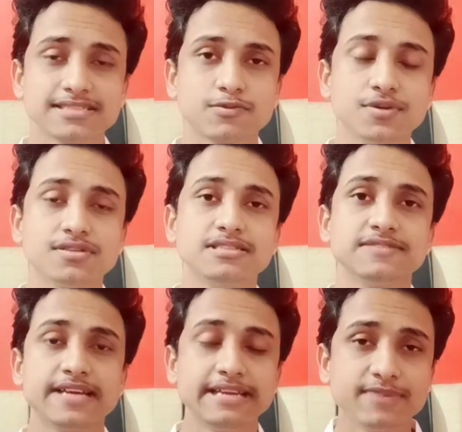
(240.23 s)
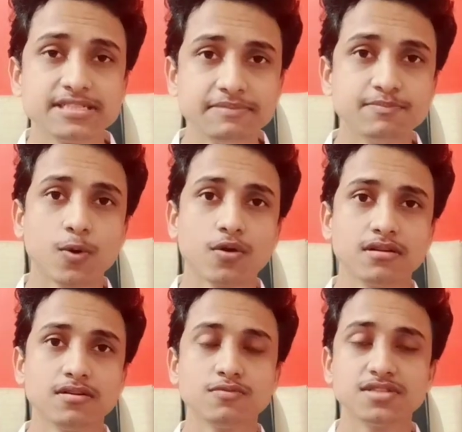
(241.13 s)
question is very much
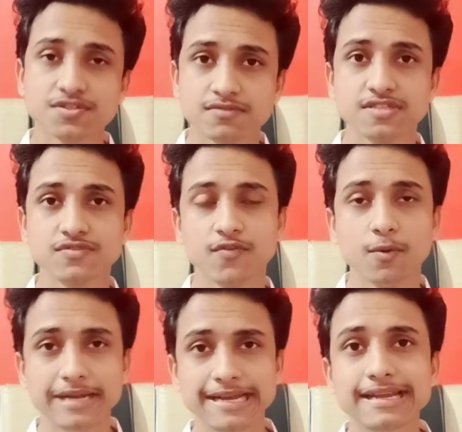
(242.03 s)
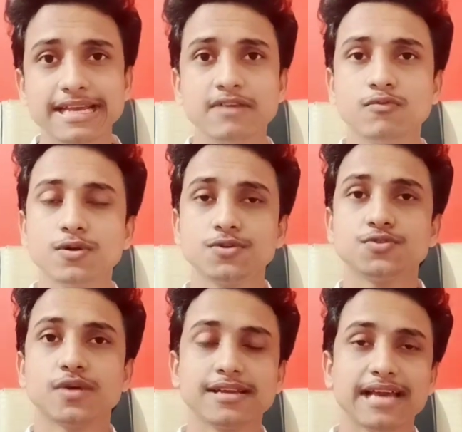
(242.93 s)
important to the students from India who want to
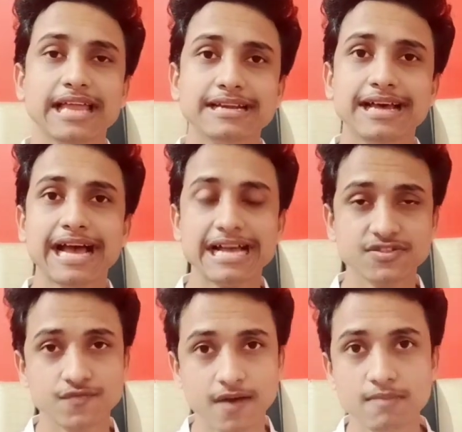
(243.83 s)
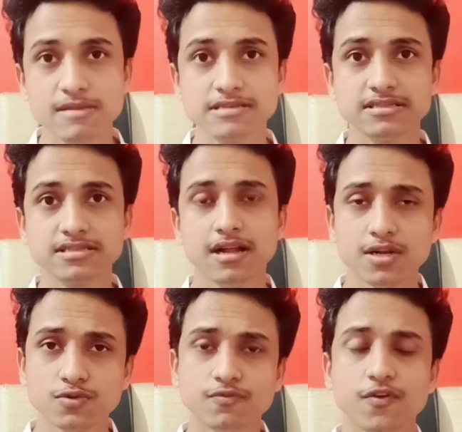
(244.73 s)
join Canada as a pharmacist
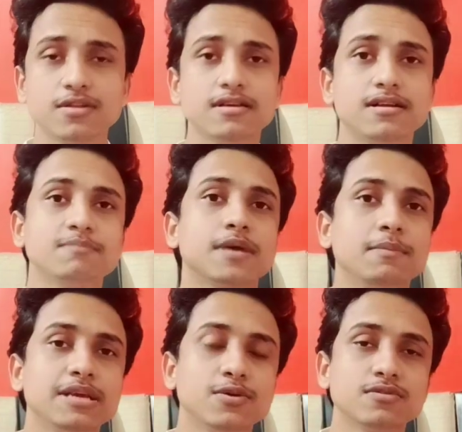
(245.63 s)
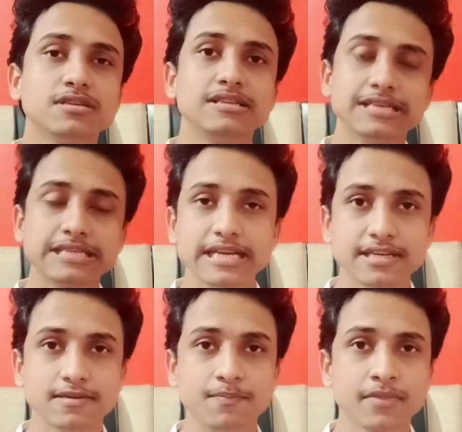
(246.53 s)
to for their upcoming growth in their
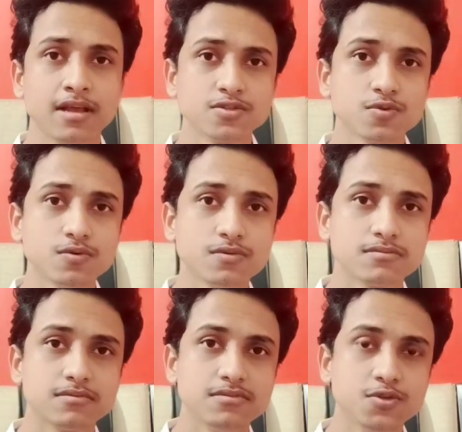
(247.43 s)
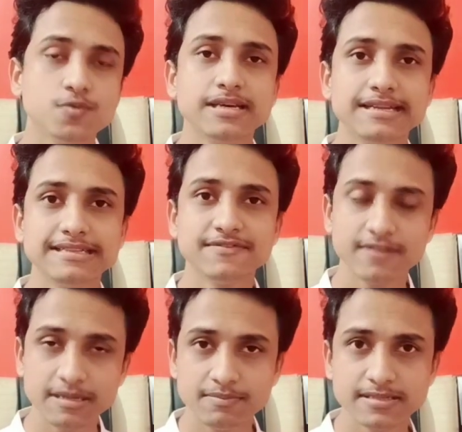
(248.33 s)
career. So you were in the
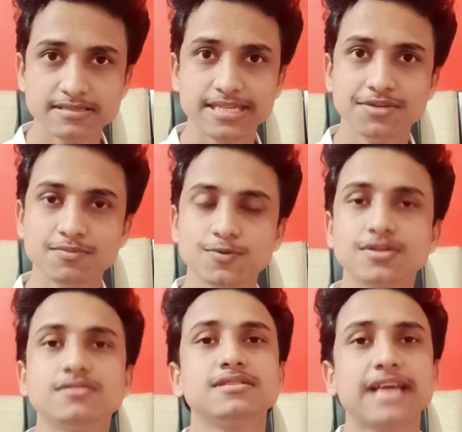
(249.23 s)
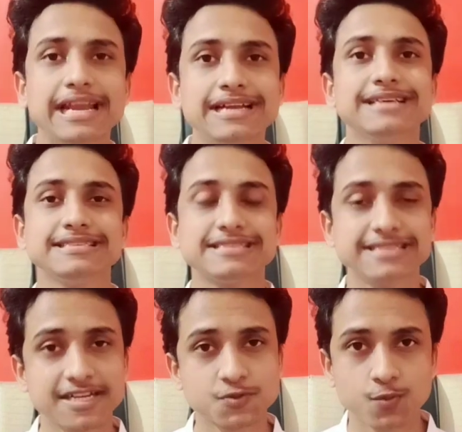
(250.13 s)
Philippines, then you moved to the Canada since
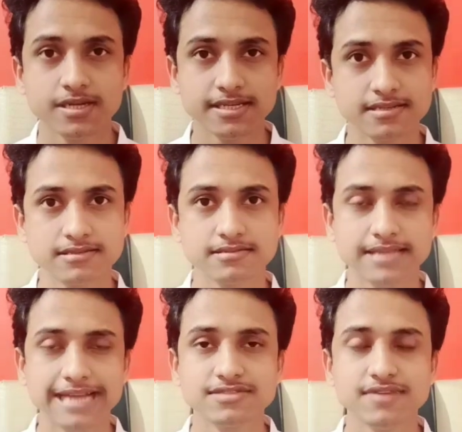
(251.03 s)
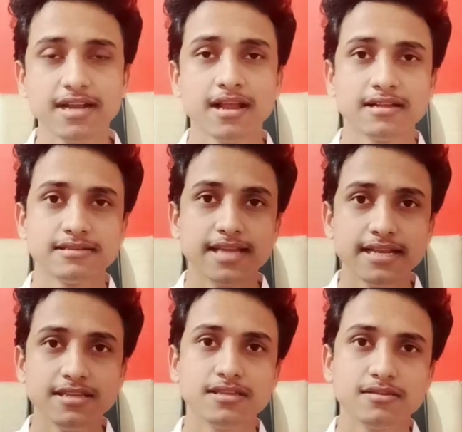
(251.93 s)
last 1 year. That's right.
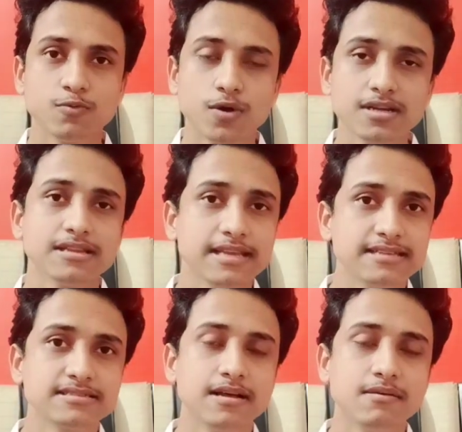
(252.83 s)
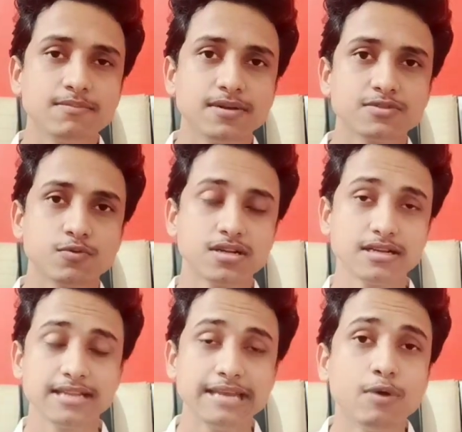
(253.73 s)
Then what are the examples, what
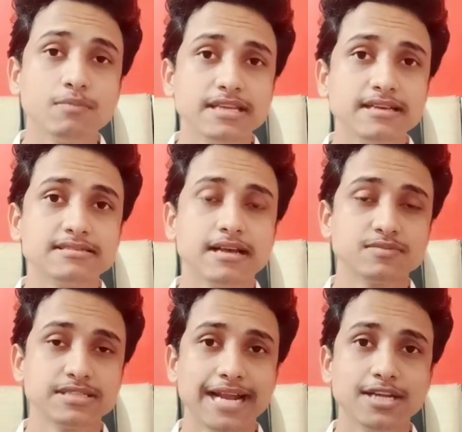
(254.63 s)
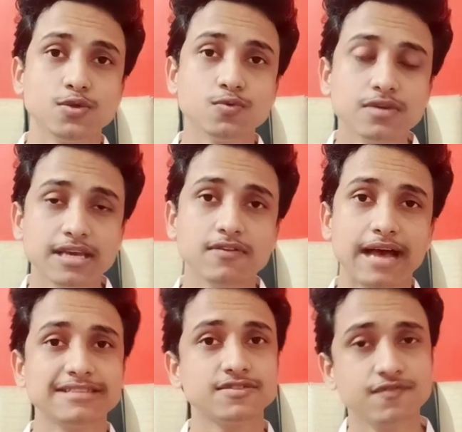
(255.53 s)
are the name of the exams that you gave
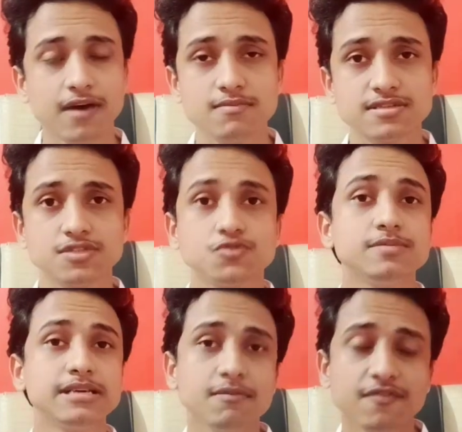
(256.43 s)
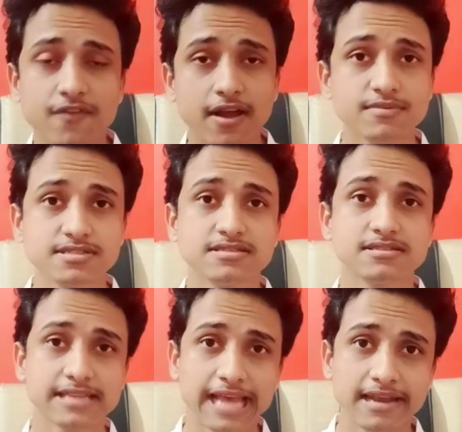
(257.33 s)
as a pharmacist to become a pharmacist
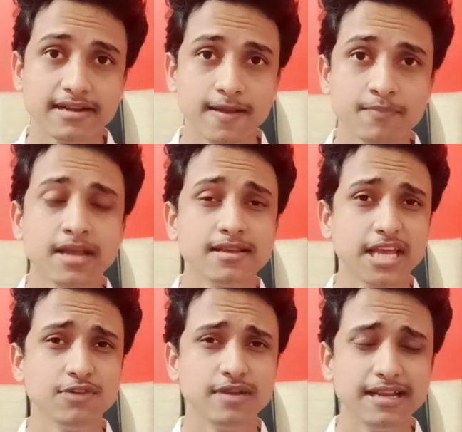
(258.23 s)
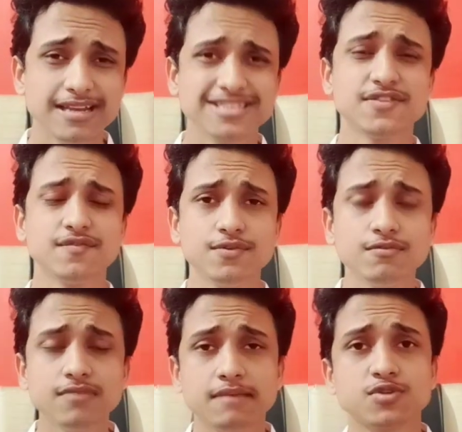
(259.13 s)
in Canada? Can you enlist a
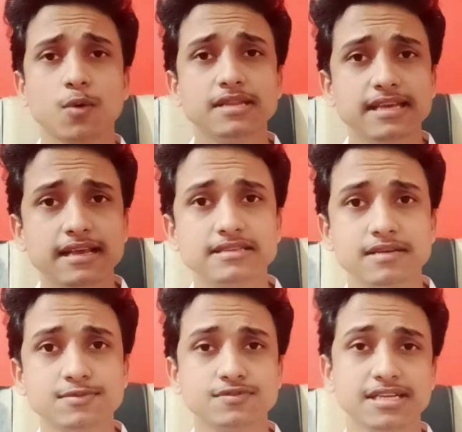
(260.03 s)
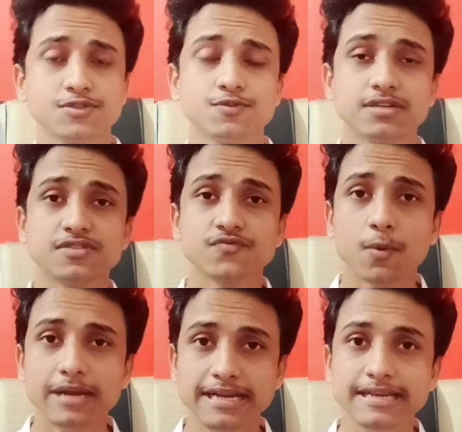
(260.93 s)
few names of the exams so that students
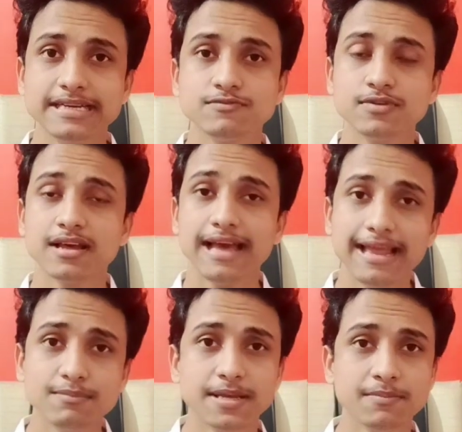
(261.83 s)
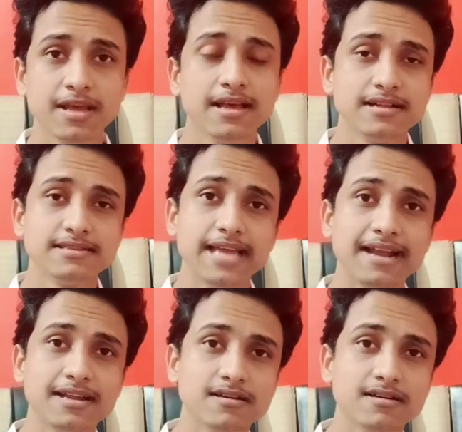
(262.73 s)
from India would help them that